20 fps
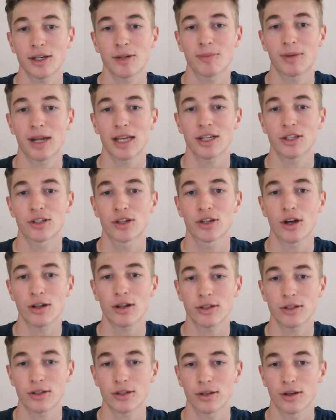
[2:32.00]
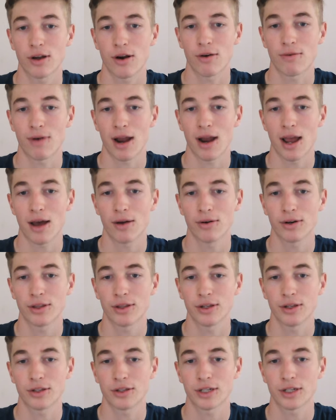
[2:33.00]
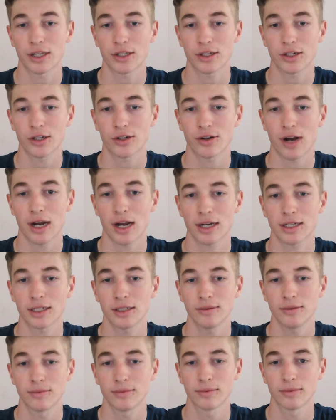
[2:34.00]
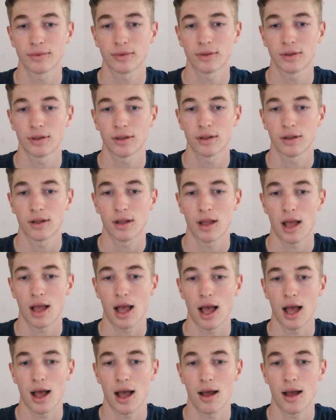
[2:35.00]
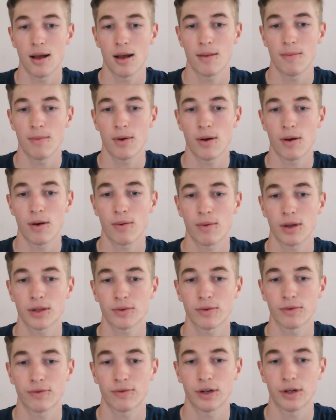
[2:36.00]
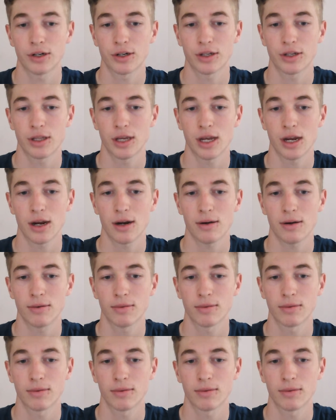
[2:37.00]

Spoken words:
place dots around this dust extractor. And once we've finished there,